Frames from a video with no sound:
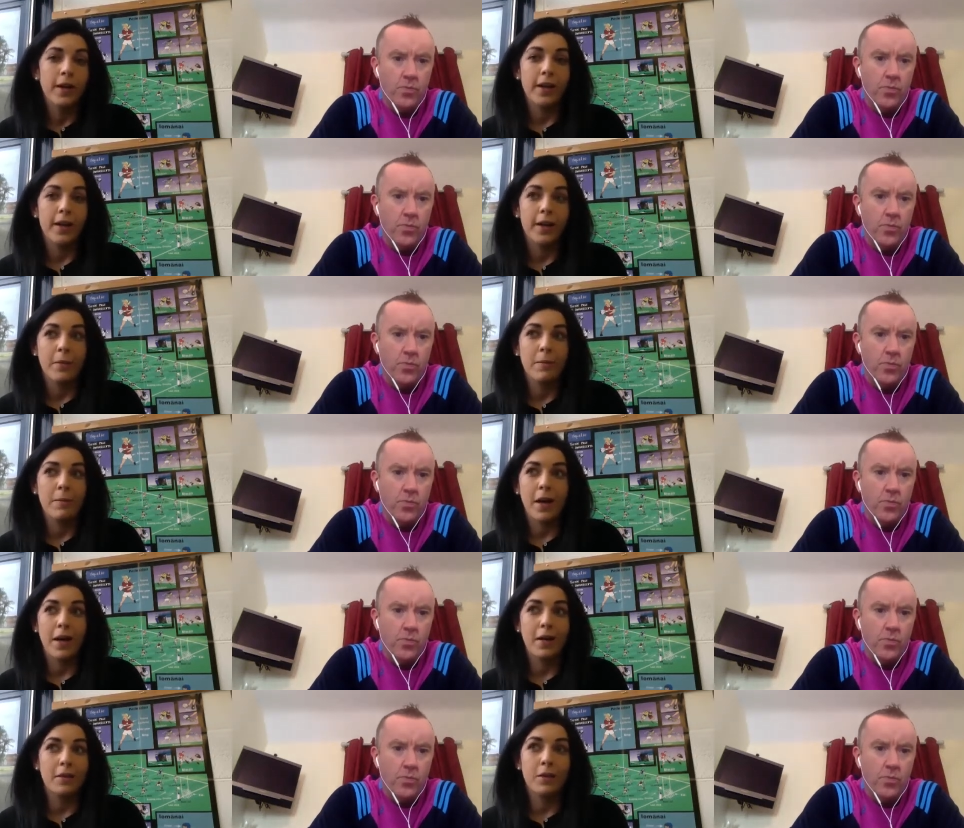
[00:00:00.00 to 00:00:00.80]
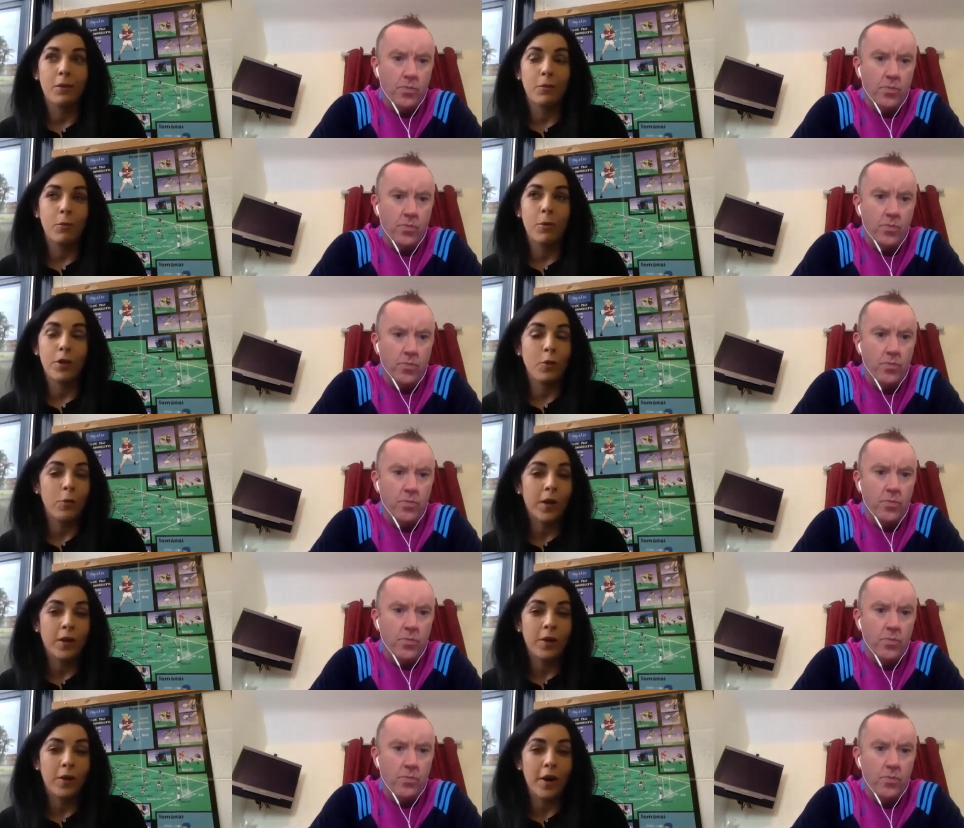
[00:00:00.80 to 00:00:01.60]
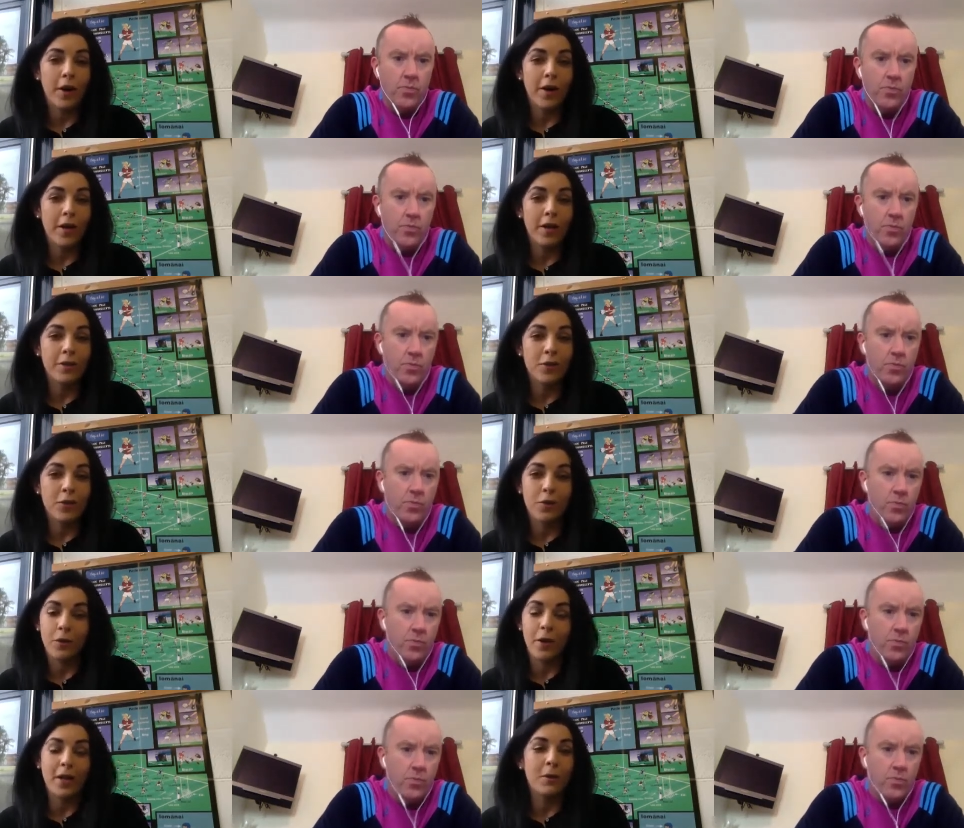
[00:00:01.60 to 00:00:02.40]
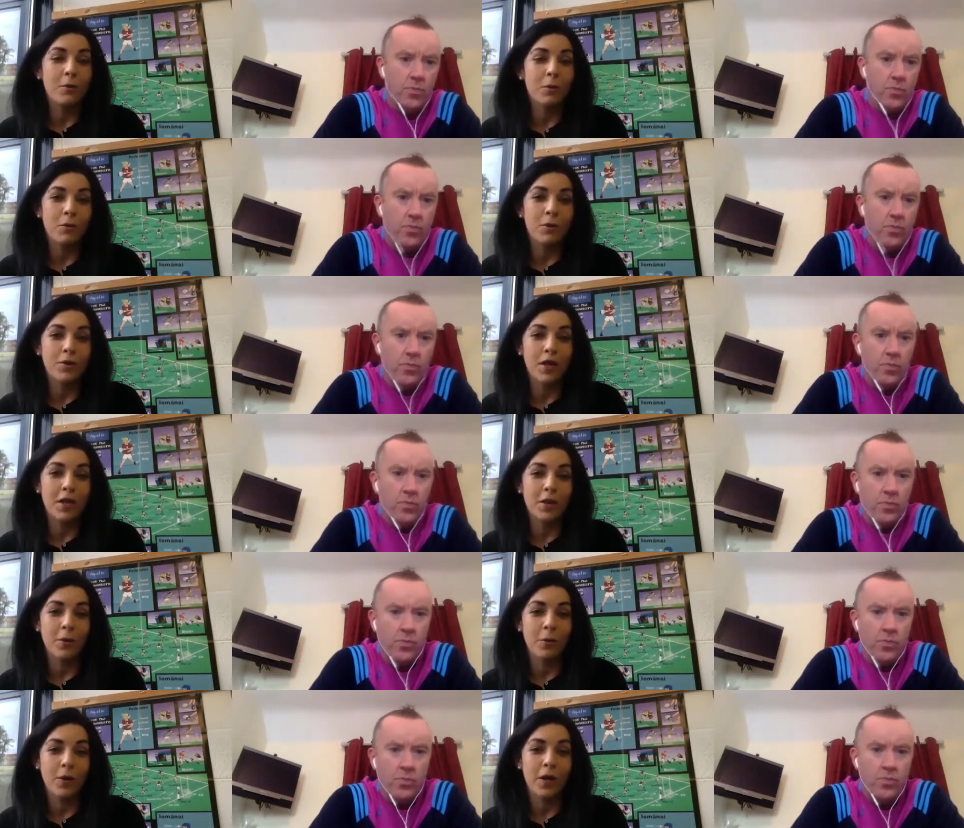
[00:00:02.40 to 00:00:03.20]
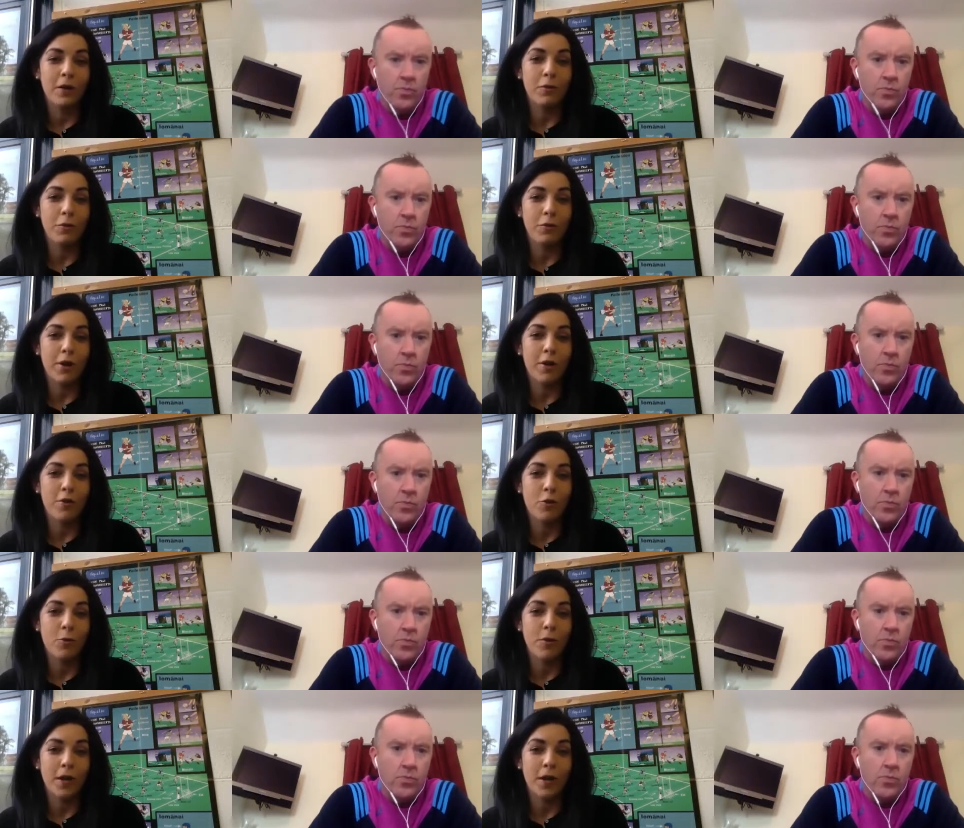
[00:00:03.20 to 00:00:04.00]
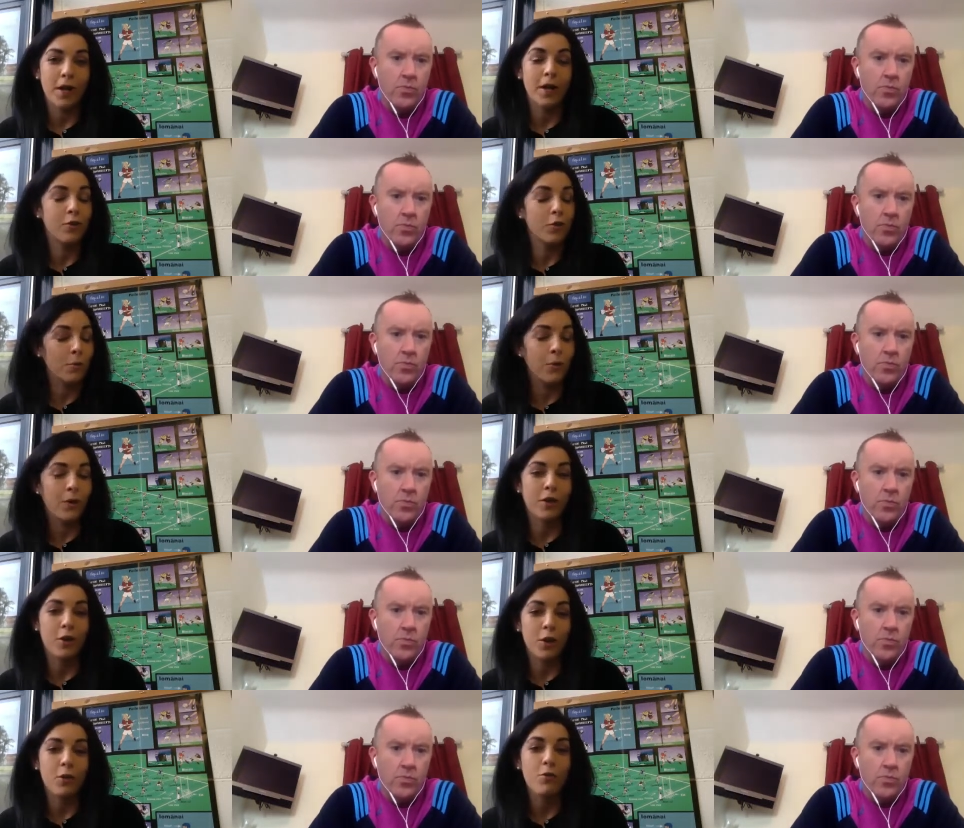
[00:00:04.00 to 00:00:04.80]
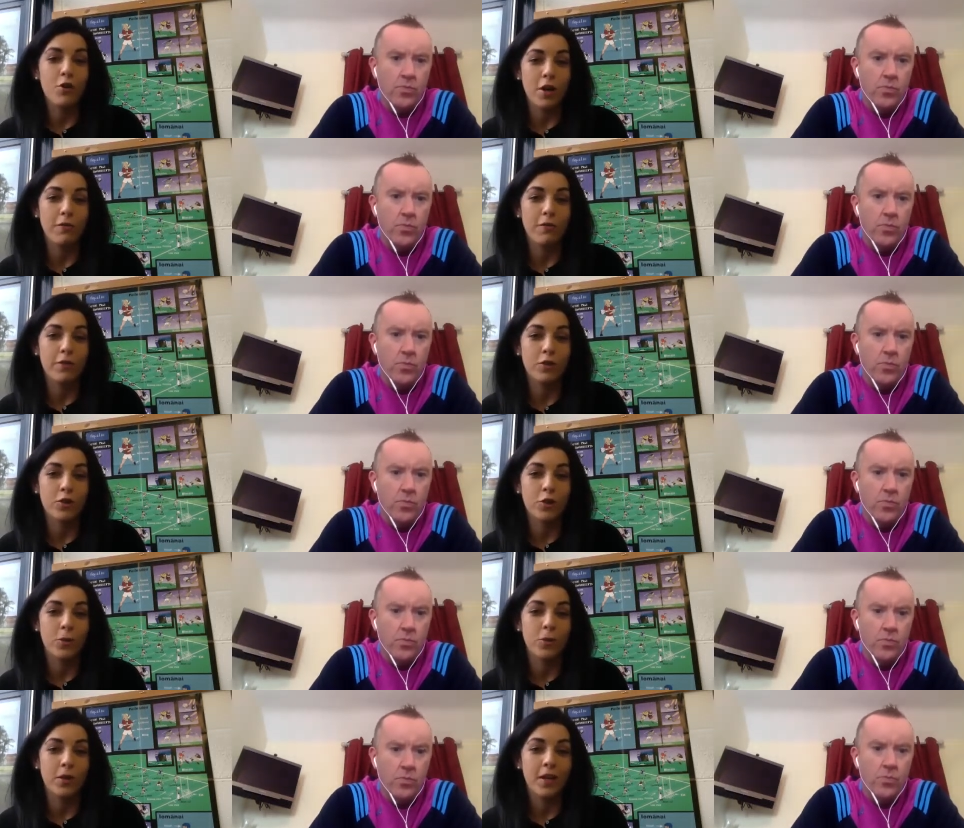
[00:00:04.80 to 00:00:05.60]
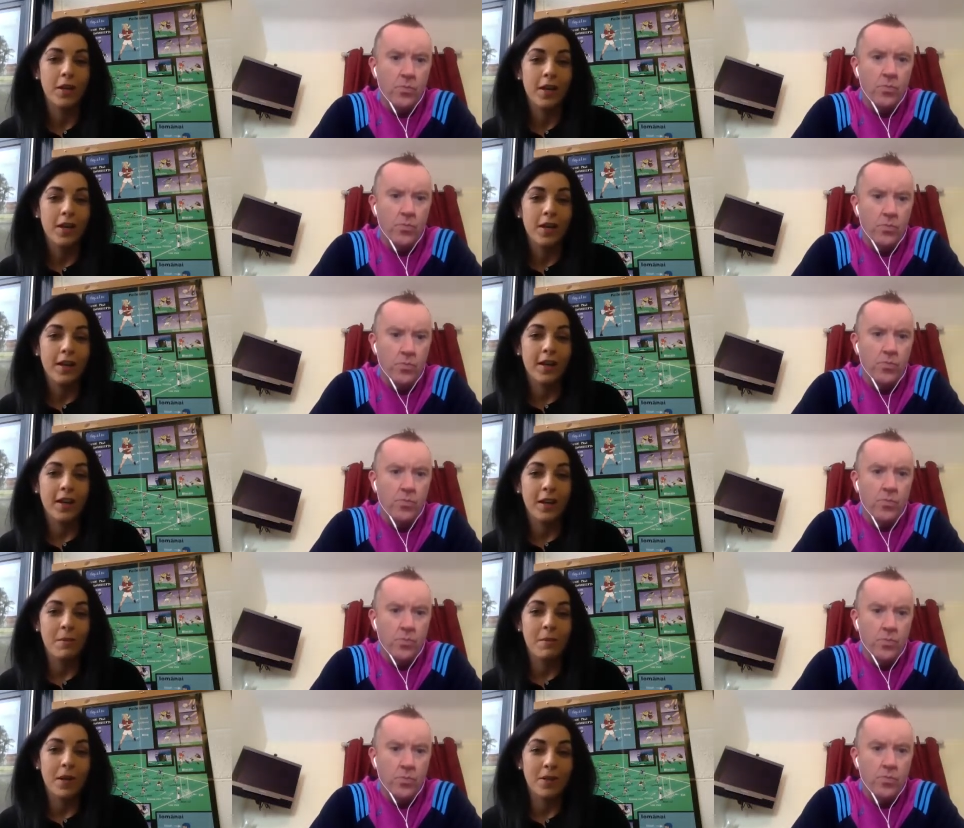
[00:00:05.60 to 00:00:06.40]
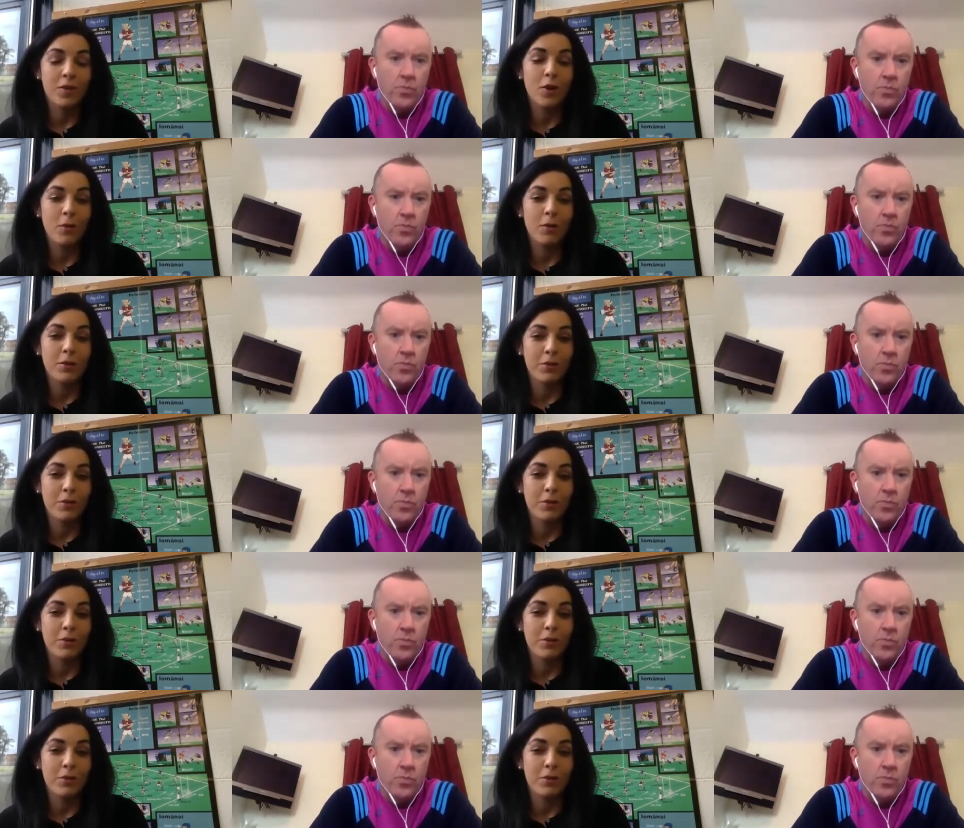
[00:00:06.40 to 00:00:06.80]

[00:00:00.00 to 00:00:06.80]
Speaker 1: Um, and when you win All Ireland, you know anyone will tell you whatever grade you win in that, you put in huge effort to do mm. it, um, and it's always a